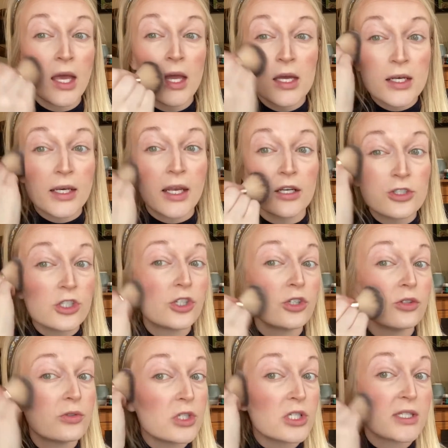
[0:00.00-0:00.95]
Now,
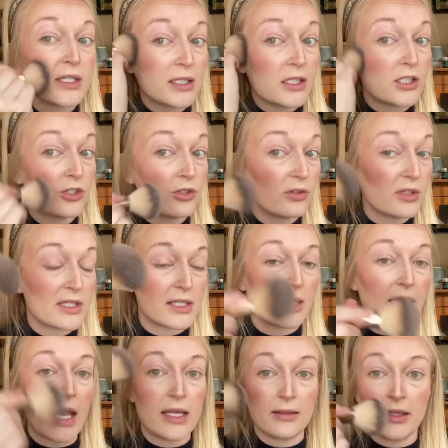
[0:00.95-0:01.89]
you just need to do this
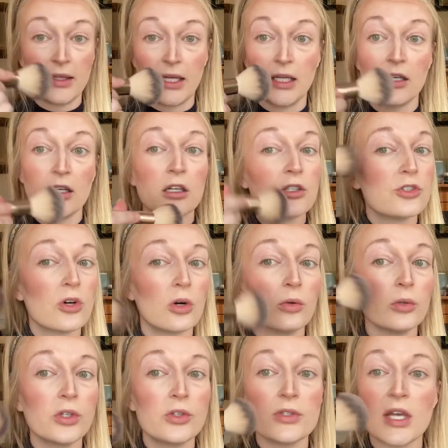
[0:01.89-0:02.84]
lightly.
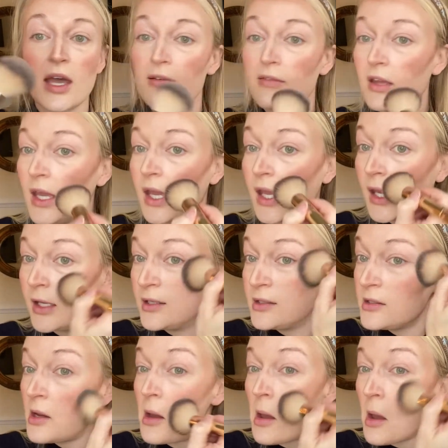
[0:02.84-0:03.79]
Don't use a heavy
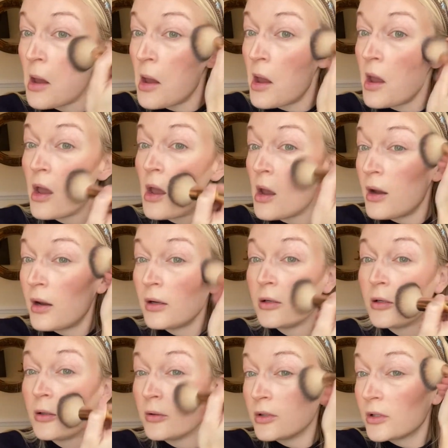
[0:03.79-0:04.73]
hand.
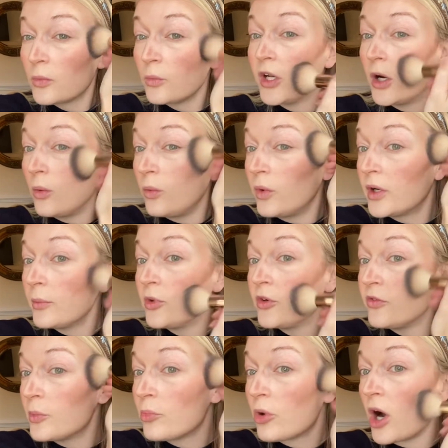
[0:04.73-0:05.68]
We don't wanna move
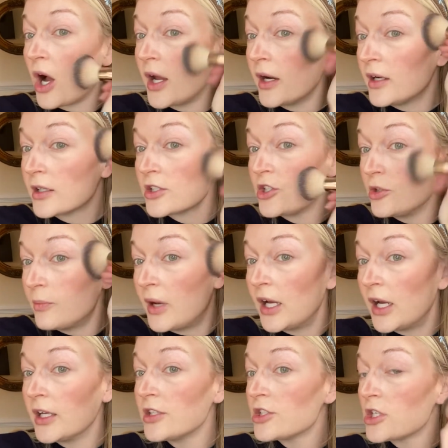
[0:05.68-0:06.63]
the product too
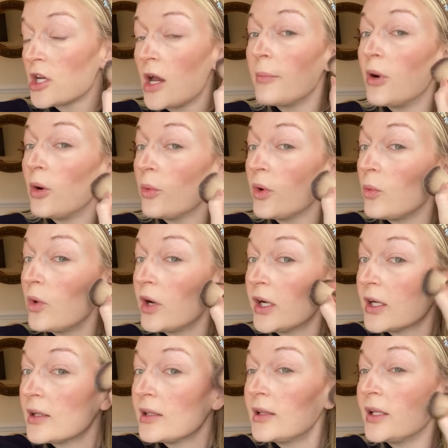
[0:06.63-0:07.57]
much, but we wanna
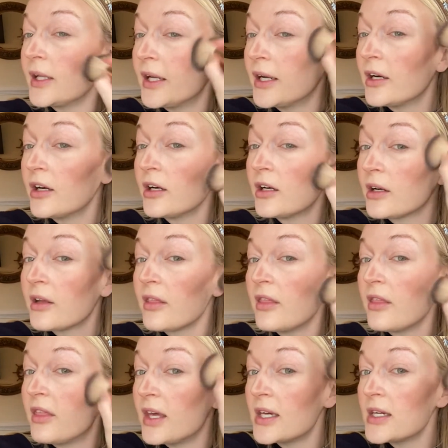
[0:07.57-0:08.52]
clear
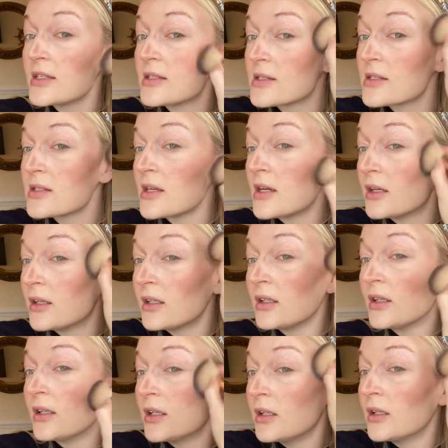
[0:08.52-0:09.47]
this
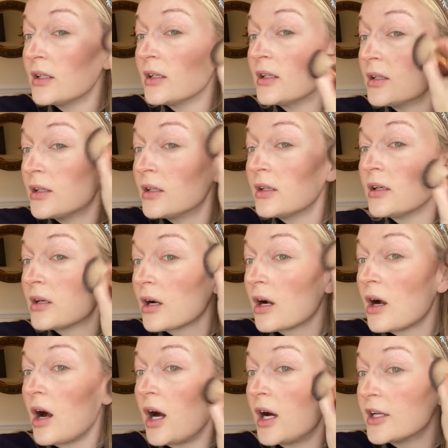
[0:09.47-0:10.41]

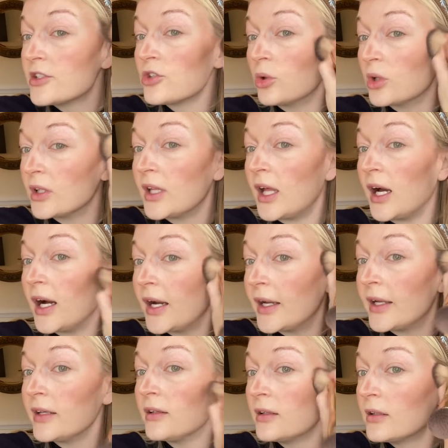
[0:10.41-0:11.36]
contour
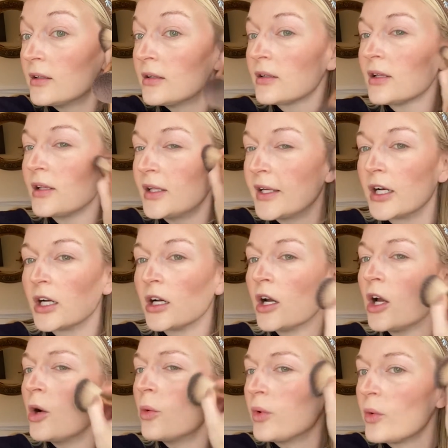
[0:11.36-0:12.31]
line,
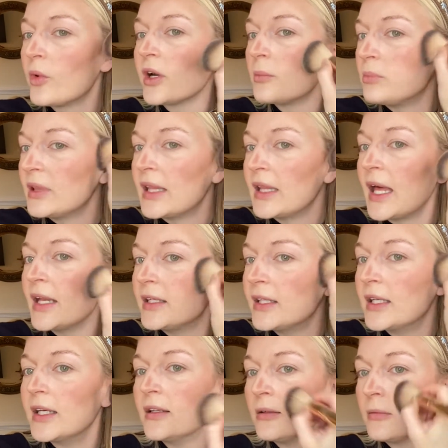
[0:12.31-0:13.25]
We wanna blend
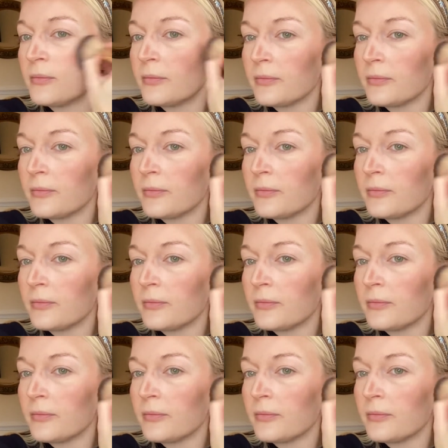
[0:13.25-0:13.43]
it